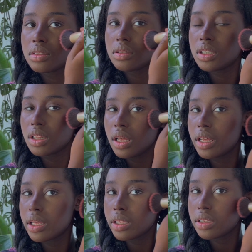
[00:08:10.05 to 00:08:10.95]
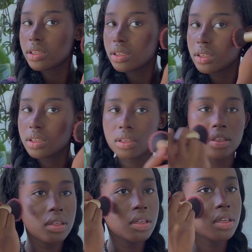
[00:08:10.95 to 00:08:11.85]
doing that
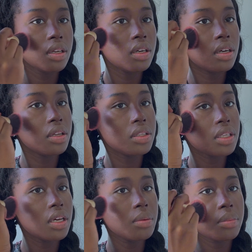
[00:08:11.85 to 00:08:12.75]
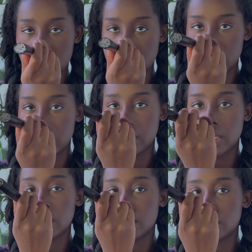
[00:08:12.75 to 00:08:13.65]
on top, and then
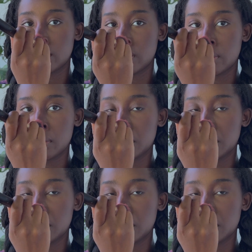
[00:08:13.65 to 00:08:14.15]
again under the nose.